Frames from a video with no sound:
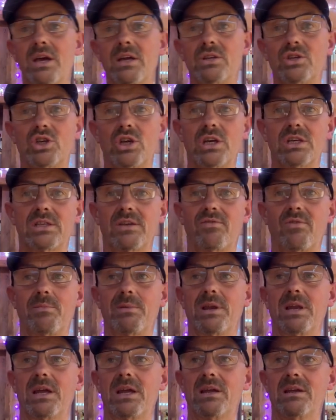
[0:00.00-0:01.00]
Cheers,
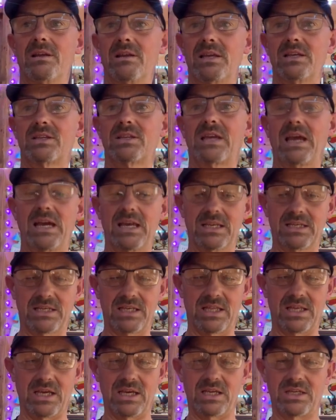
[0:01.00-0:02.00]
everybody. Let's get into
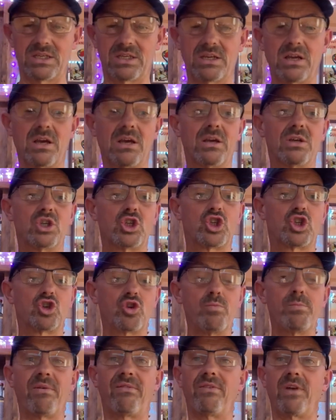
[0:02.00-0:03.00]
this
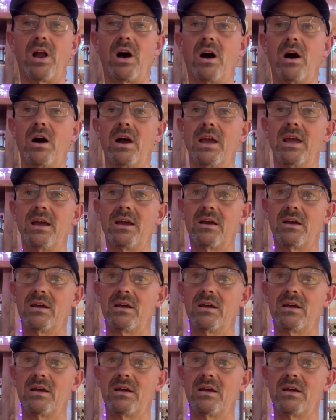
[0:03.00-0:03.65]
Superfly